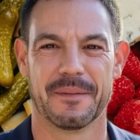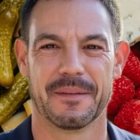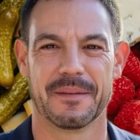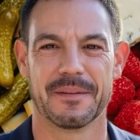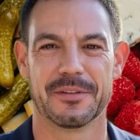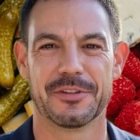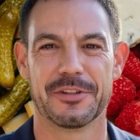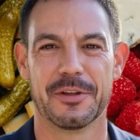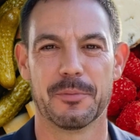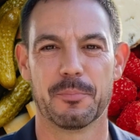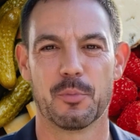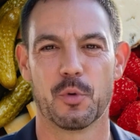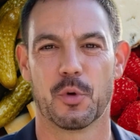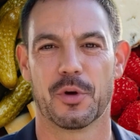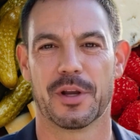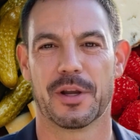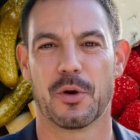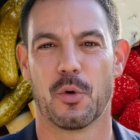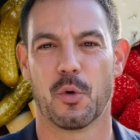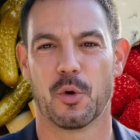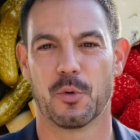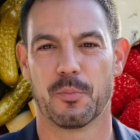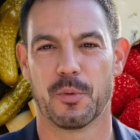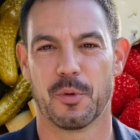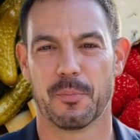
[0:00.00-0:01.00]
Supporting
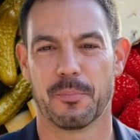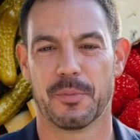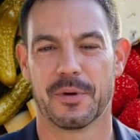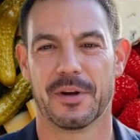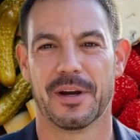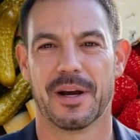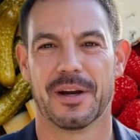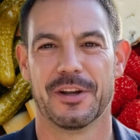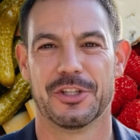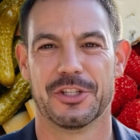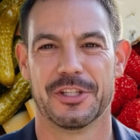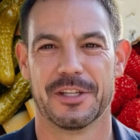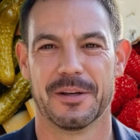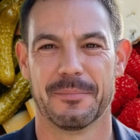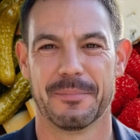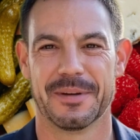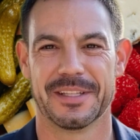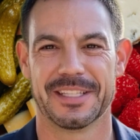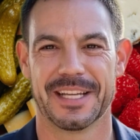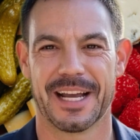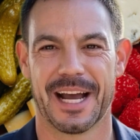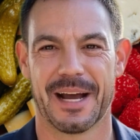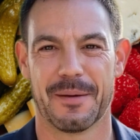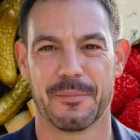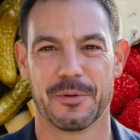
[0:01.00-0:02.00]
hormone production and
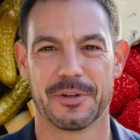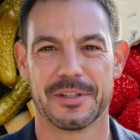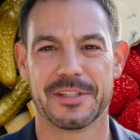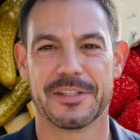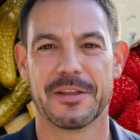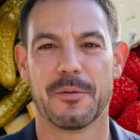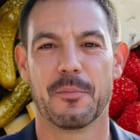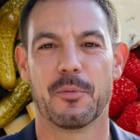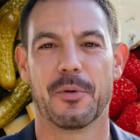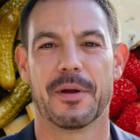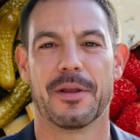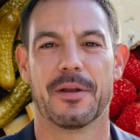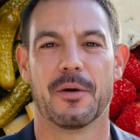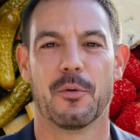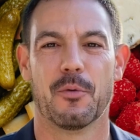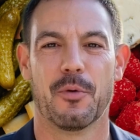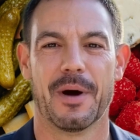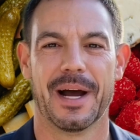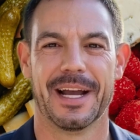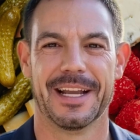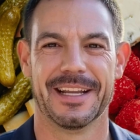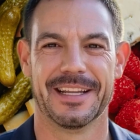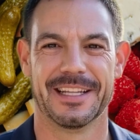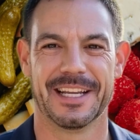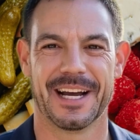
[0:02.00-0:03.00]
metabolism with the
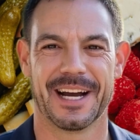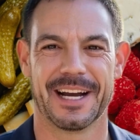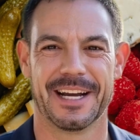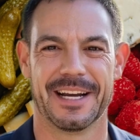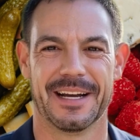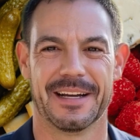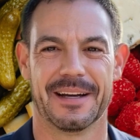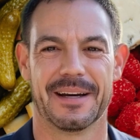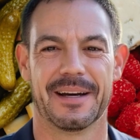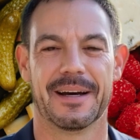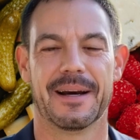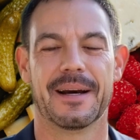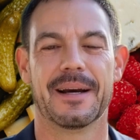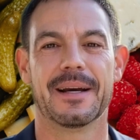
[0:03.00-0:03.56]
right diet